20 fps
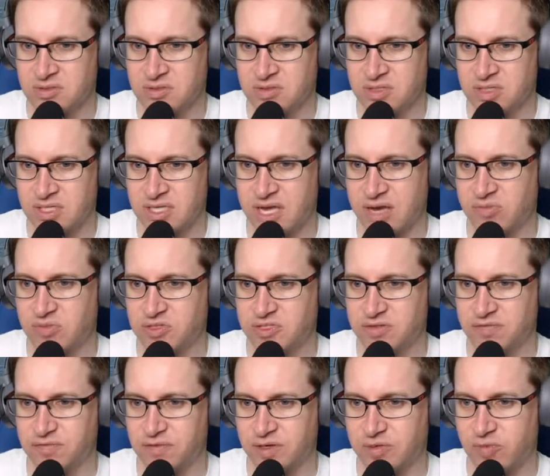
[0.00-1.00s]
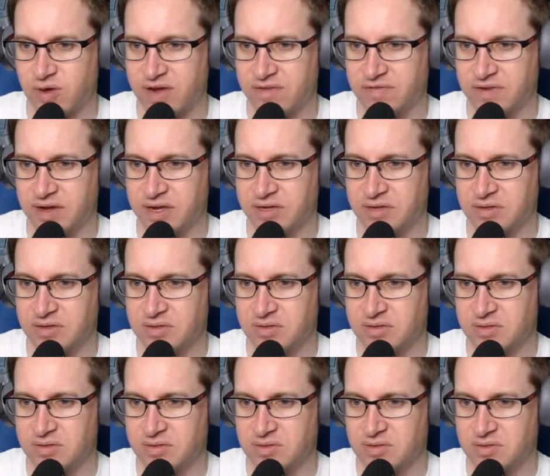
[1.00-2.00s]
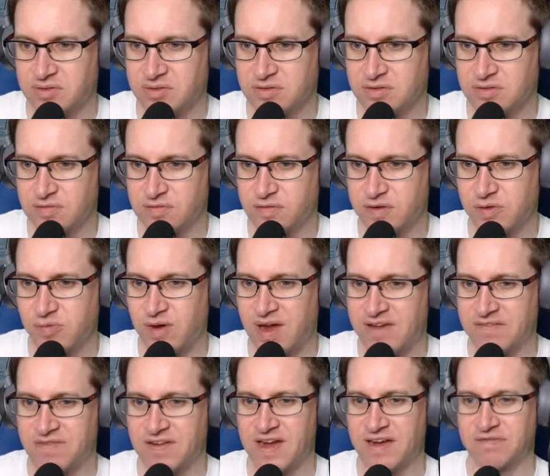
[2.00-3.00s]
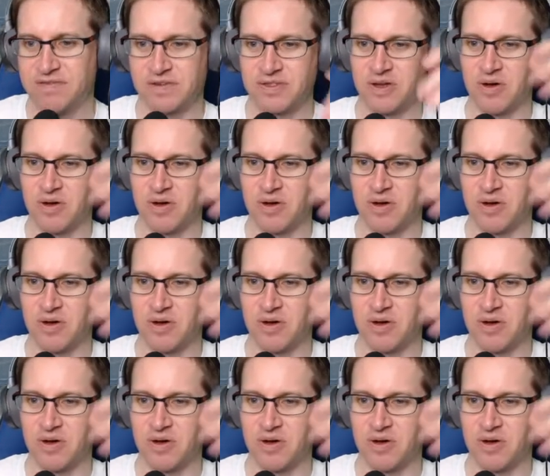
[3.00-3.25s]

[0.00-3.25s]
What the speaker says: Yeah, we'll do free Wi-Fi. Free Wi-Fi for the